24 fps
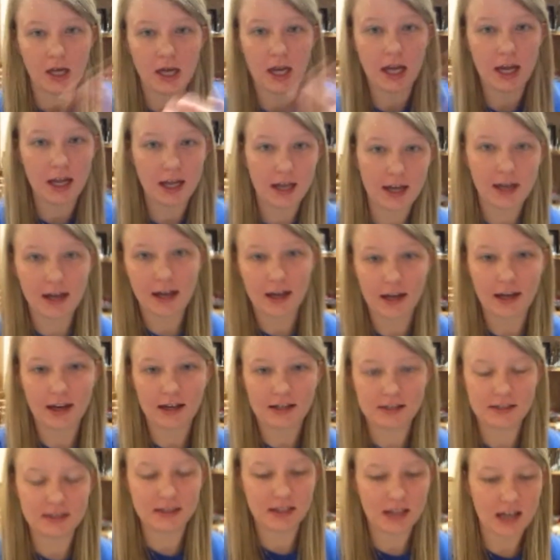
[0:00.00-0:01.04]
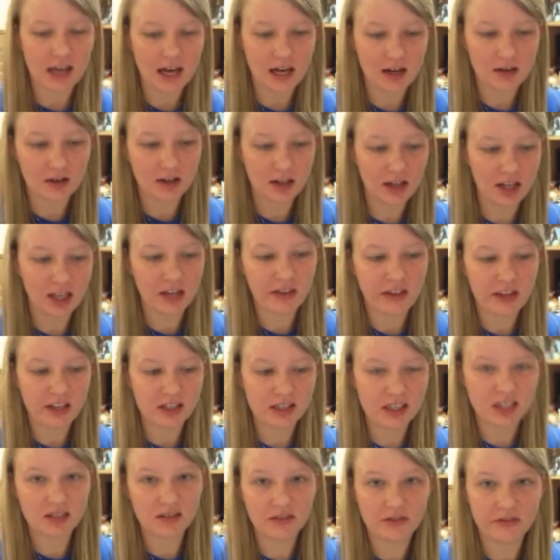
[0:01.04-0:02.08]
Hey guys, I don't, I think
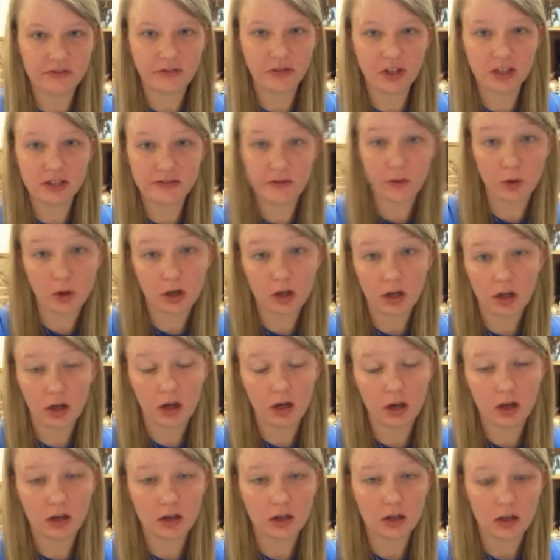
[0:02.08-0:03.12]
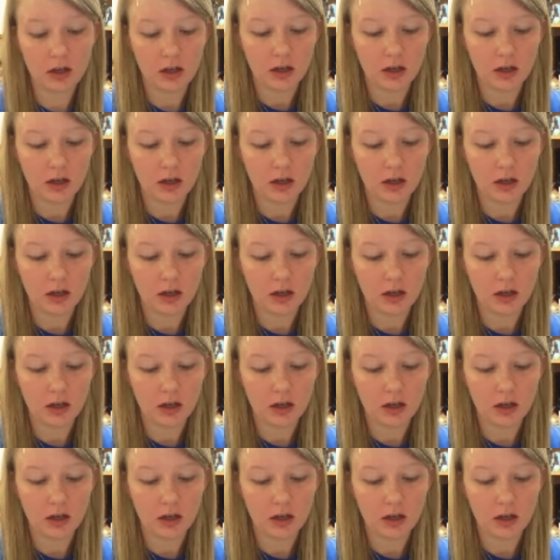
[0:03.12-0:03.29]
it's like, it's 4 o'clock.